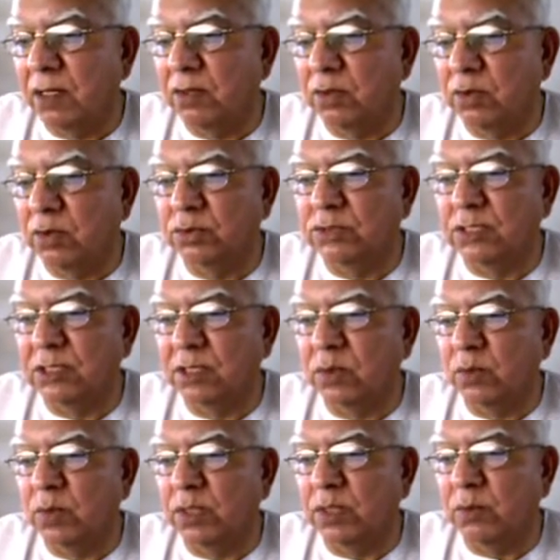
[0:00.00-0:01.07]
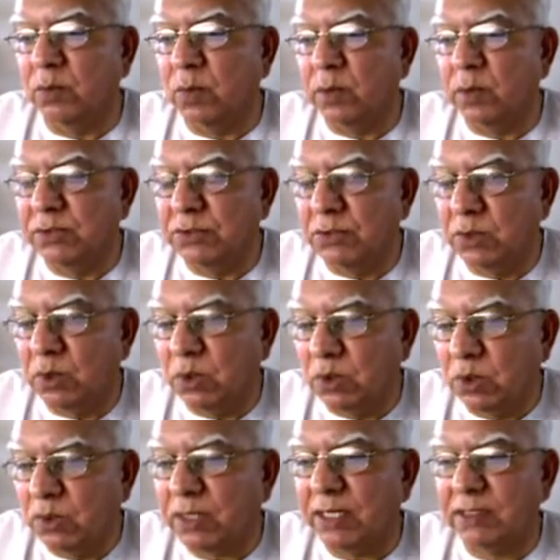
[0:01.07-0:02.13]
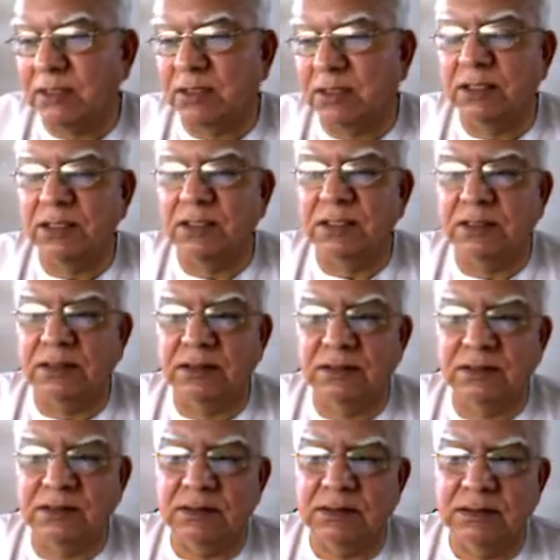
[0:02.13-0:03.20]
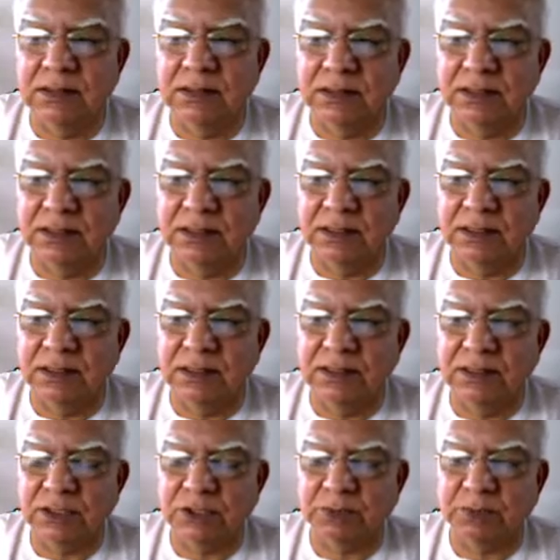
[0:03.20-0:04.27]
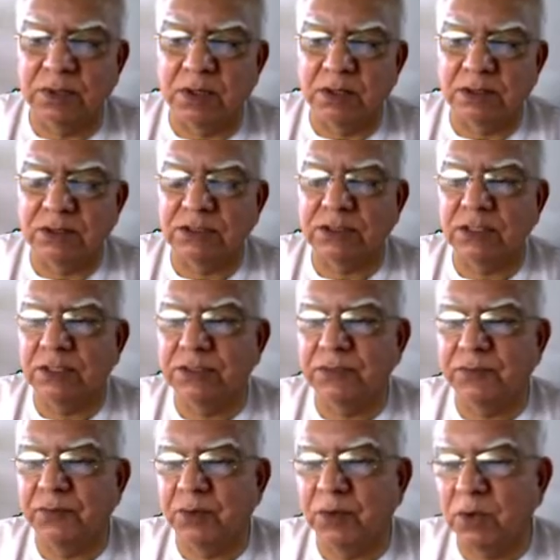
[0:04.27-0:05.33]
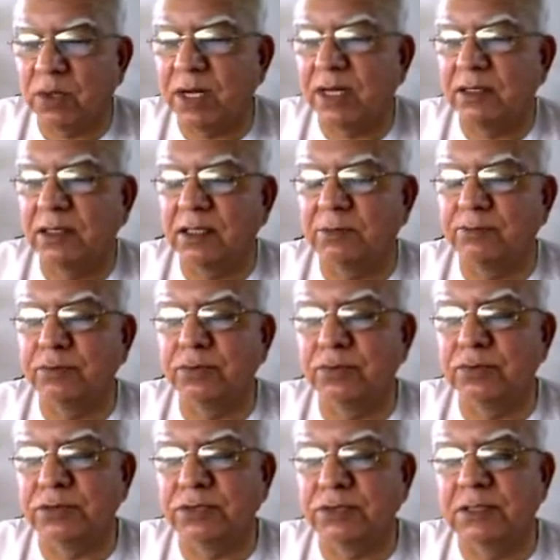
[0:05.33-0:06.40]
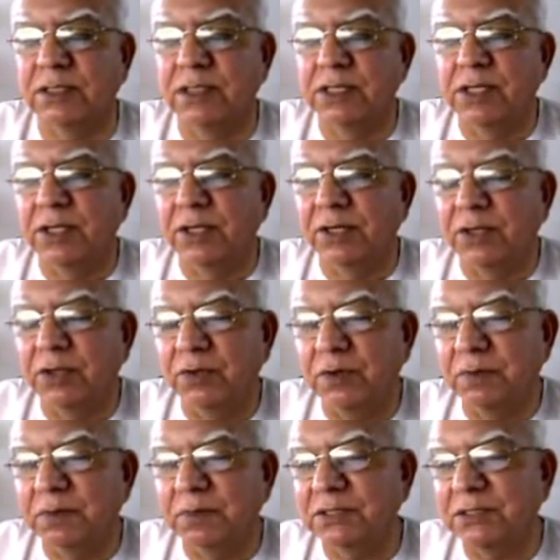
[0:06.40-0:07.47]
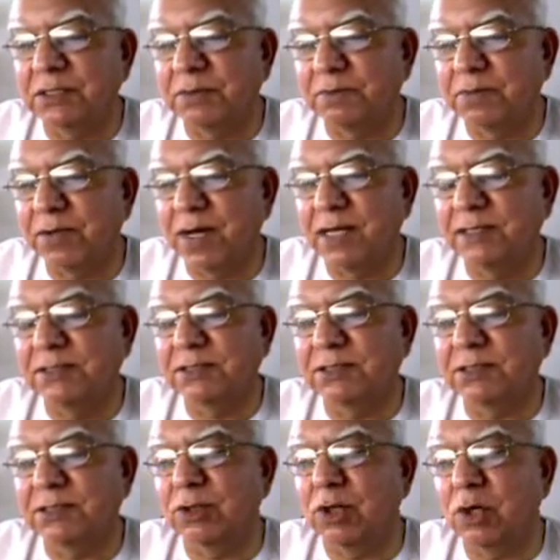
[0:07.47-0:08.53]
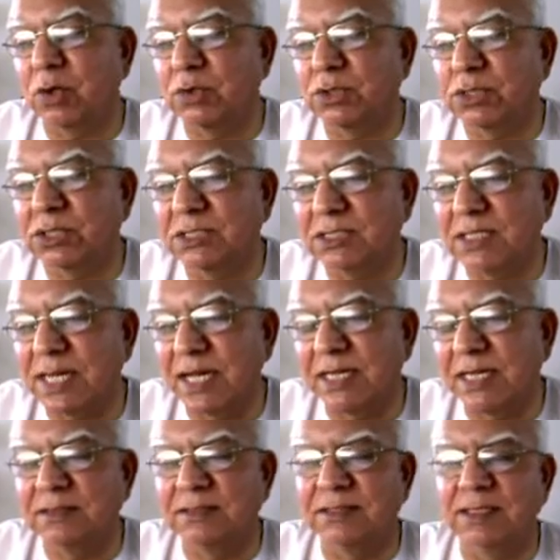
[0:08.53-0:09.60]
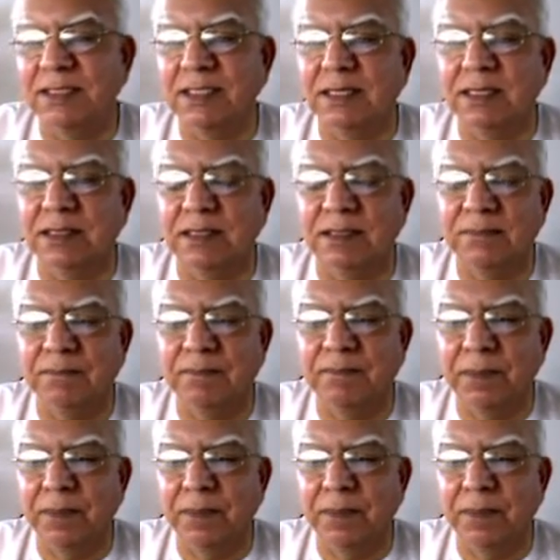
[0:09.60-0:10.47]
And those are the one, when you look at their response, if you look at their post, you will be surprised how scattered they are.